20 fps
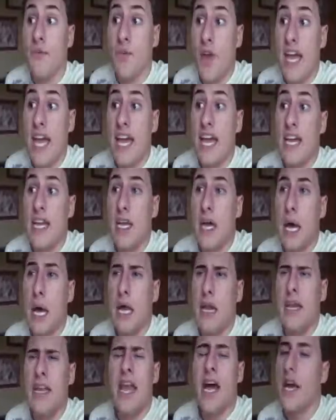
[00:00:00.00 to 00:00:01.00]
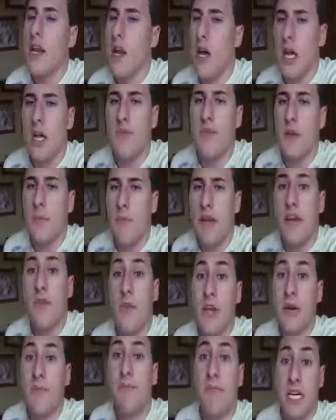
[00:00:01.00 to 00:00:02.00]
read, not all of them, but I
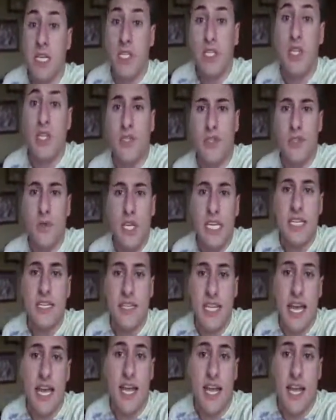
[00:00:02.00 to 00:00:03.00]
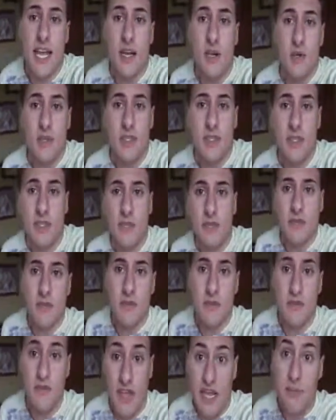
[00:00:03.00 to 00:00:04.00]
read a bunch of the Sookie Stackhouse
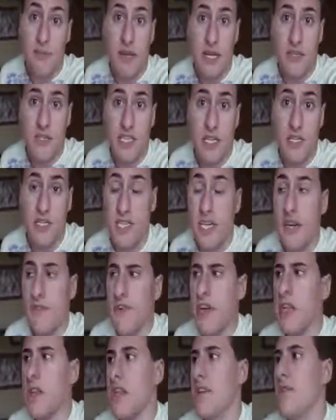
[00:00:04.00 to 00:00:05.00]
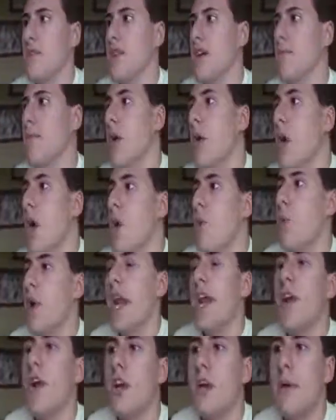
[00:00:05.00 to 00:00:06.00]
vampire series, and I fell in love with them. When
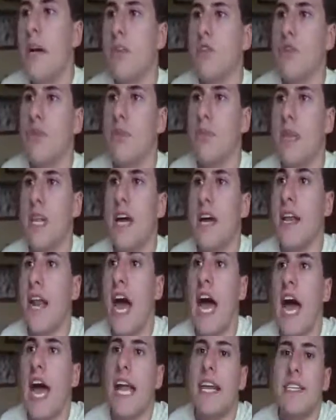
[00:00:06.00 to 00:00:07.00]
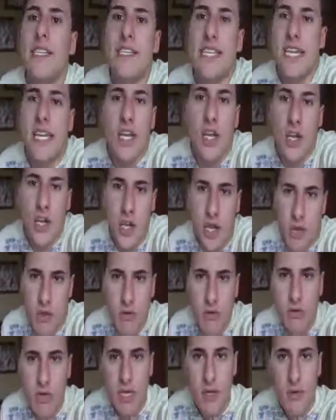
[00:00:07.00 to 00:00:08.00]
I heard about True Blood, I didn't
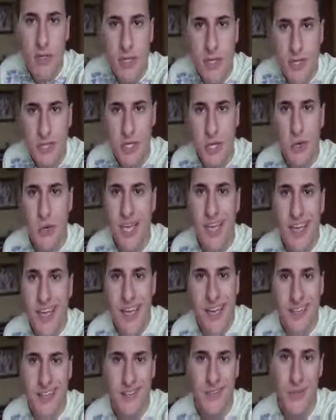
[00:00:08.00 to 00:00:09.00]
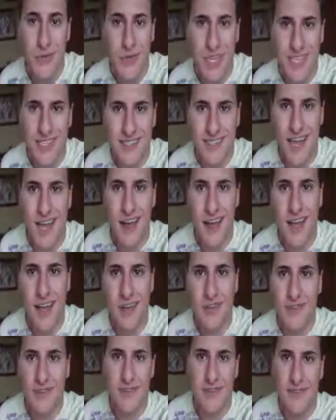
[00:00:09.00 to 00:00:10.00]
know it was the Sookie
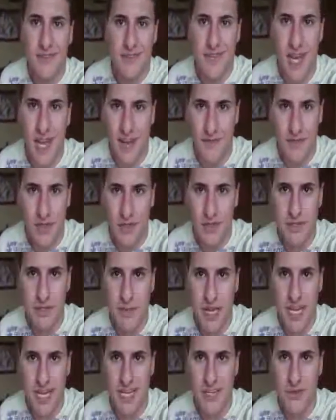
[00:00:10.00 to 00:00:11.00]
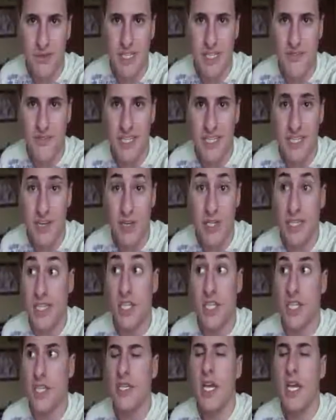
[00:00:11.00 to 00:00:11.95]
Stackhouse novels made into a TV series.